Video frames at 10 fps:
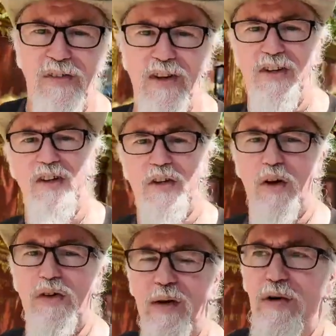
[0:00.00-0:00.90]
fifty cents to
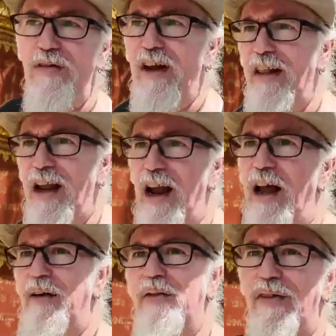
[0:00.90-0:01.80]
go see a movie, and they
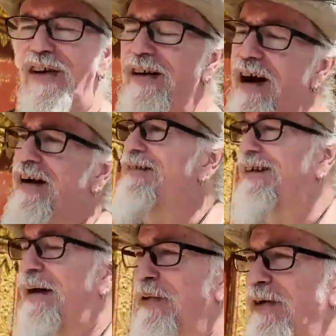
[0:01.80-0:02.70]
have the Fall Guy.
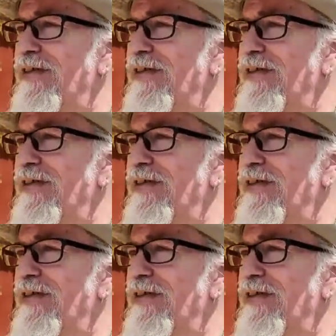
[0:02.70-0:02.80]
I'm going to